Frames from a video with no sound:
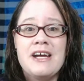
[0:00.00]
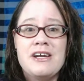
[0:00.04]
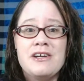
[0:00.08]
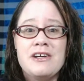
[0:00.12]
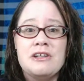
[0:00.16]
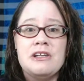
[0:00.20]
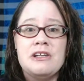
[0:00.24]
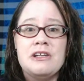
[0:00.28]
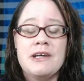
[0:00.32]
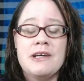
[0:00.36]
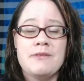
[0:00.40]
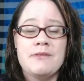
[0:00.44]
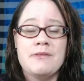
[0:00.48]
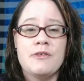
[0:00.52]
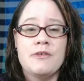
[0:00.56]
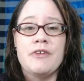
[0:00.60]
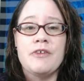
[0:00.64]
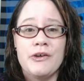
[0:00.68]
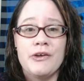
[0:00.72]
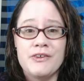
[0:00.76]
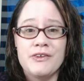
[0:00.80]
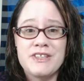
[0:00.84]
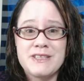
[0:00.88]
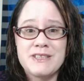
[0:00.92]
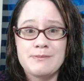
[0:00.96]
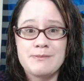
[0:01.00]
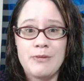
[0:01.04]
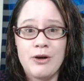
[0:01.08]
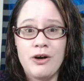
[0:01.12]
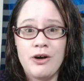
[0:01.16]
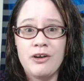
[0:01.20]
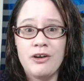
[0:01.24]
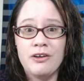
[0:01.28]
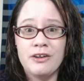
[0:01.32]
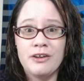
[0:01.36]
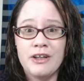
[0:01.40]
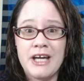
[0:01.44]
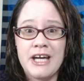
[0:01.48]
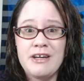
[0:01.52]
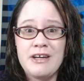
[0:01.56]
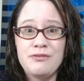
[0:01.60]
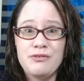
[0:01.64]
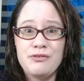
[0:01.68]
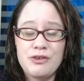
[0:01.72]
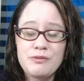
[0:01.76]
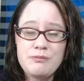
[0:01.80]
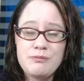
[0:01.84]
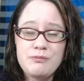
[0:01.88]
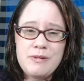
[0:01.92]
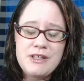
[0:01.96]
could live a very small life
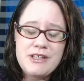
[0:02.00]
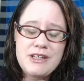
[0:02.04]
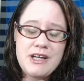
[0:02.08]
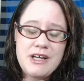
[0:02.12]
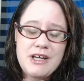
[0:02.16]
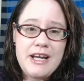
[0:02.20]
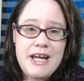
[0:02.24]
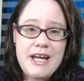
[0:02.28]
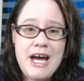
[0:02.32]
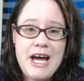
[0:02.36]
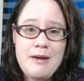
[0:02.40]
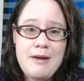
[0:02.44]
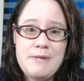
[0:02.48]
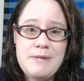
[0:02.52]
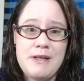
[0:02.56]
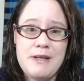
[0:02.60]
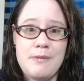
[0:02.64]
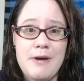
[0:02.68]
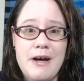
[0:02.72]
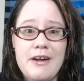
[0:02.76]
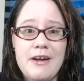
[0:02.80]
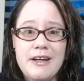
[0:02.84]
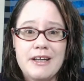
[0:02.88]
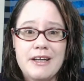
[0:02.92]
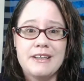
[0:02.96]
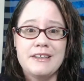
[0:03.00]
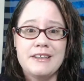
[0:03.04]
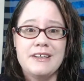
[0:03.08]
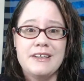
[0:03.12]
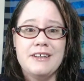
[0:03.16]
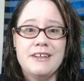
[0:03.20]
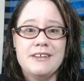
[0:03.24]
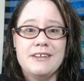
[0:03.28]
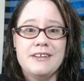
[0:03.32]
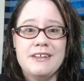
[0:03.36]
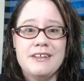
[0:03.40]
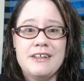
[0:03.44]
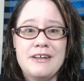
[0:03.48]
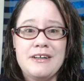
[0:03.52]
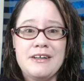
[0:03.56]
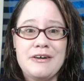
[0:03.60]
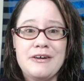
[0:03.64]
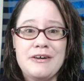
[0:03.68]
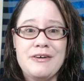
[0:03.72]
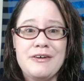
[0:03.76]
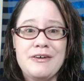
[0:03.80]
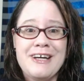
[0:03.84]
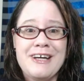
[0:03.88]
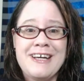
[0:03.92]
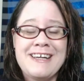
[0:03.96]
and be kind of happy about it, you
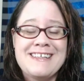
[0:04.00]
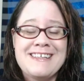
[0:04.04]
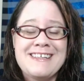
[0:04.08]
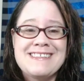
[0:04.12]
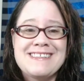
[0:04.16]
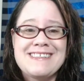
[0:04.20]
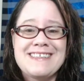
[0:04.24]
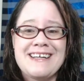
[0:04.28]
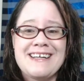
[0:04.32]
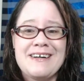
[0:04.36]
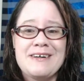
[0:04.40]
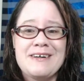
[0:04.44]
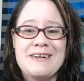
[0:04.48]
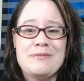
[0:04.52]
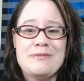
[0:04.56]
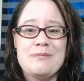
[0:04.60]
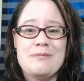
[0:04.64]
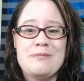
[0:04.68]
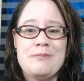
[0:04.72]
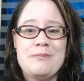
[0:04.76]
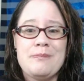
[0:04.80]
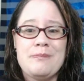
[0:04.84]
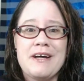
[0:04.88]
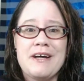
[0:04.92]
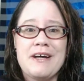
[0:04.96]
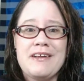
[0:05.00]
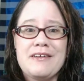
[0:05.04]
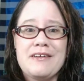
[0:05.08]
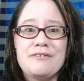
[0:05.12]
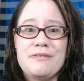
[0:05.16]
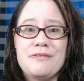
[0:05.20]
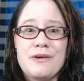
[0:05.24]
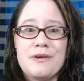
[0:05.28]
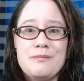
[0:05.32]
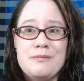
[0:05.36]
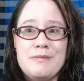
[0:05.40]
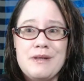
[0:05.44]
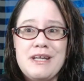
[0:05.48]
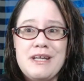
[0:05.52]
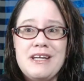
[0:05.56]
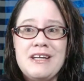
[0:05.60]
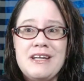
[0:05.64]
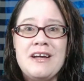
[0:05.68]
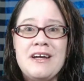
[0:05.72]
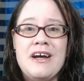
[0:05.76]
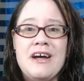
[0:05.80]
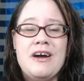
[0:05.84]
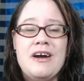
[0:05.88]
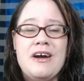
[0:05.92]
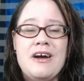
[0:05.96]
know? And, but for
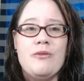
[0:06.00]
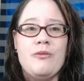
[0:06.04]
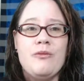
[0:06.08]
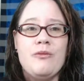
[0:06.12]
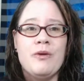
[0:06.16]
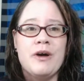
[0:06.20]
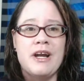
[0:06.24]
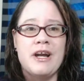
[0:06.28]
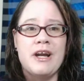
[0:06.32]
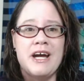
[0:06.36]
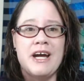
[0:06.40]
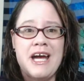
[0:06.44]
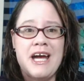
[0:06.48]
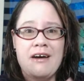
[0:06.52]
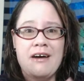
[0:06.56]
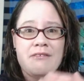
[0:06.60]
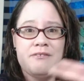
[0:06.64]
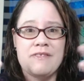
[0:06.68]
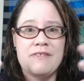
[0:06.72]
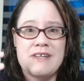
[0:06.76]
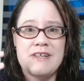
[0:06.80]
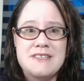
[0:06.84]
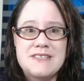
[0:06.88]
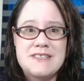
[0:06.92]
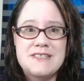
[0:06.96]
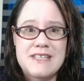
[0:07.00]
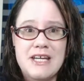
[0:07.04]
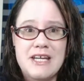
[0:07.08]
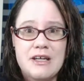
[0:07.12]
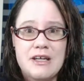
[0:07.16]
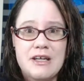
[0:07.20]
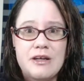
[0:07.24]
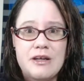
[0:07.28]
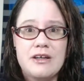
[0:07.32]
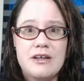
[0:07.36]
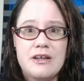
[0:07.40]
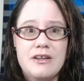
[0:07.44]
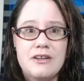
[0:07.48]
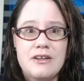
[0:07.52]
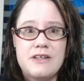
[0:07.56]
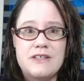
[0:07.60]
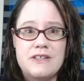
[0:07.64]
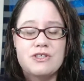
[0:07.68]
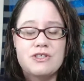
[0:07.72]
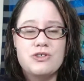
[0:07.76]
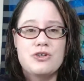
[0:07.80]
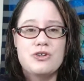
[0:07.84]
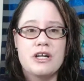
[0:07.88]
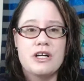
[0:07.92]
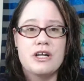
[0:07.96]
me, when I have these like, these
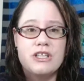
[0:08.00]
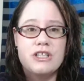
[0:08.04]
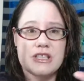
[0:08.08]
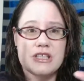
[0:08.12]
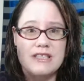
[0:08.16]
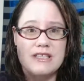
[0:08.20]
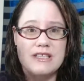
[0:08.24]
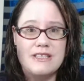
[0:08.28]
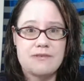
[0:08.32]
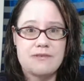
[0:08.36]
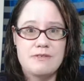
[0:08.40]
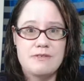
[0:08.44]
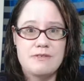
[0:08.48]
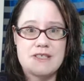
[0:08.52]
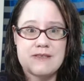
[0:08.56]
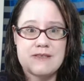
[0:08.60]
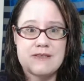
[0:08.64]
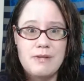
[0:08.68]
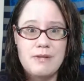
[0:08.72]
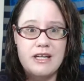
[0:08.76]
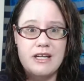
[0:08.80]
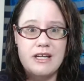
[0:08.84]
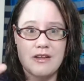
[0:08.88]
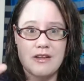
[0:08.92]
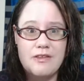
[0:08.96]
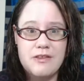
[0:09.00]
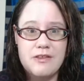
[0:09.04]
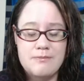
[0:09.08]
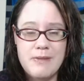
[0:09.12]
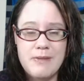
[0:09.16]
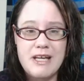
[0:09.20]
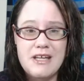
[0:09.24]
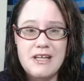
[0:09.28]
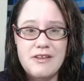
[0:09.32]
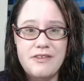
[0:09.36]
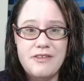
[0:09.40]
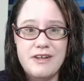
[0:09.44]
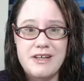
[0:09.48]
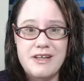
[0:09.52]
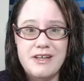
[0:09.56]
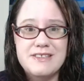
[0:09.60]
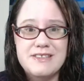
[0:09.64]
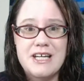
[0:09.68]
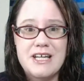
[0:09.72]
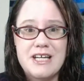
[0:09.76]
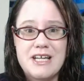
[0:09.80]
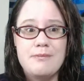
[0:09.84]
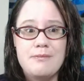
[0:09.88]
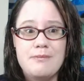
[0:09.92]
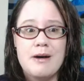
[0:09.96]
crunches of these money things
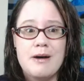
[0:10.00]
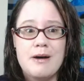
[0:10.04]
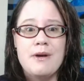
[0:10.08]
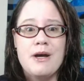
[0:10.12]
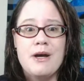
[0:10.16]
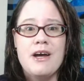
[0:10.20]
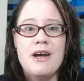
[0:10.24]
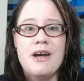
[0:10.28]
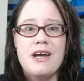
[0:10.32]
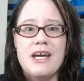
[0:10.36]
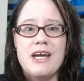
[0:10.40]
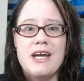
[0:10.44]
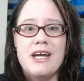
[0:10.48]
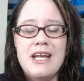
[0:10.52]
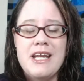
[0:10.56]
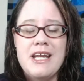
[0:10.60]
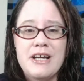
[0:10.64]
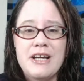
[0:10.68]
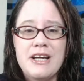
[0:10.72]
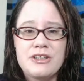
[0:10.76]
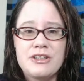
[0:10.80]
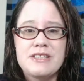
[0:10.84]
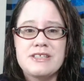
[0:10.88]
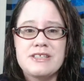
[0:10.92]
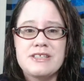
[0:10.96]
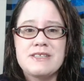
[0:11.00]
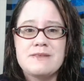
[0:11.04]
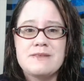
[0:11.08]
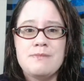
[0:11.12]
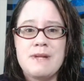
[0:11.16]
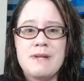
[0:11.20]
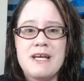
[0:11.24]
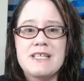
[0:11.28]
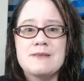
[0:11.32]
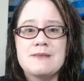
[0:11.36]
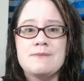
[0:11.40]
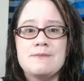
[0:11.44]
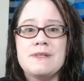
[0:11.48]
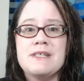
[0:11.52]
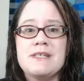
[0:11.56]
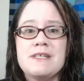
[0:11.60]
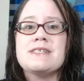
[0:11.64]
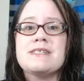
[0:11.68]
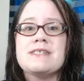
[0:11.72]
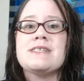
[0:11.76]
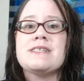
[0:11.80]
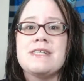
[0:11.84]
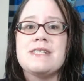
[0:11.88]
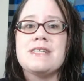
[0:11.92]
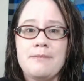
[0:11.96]
come up, it actually makes me
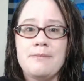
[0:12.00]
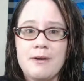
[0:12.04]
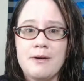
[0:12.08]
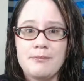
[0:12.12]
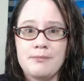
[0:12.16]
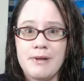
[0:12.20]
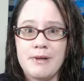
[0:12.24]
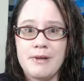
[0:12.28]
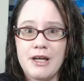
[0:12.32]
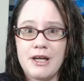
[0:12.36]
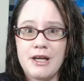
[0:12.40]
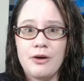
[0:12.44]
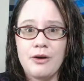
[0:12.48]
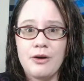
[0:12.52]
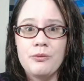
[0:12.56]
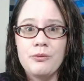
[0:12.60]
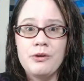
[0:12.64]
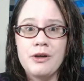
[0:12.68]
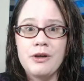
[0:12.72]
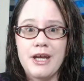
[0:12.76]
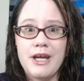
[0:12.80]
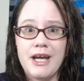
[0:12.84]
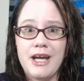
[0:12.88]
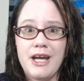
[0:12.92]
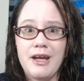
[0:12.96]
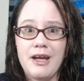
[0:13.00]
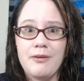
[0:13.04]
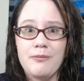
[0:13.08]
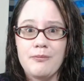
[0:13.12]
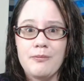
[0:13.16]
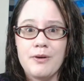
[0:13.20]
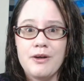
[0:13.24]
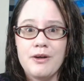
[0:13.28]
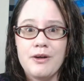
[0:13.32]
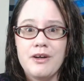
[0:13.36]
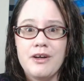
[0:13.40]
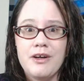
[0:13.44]
step up my own game.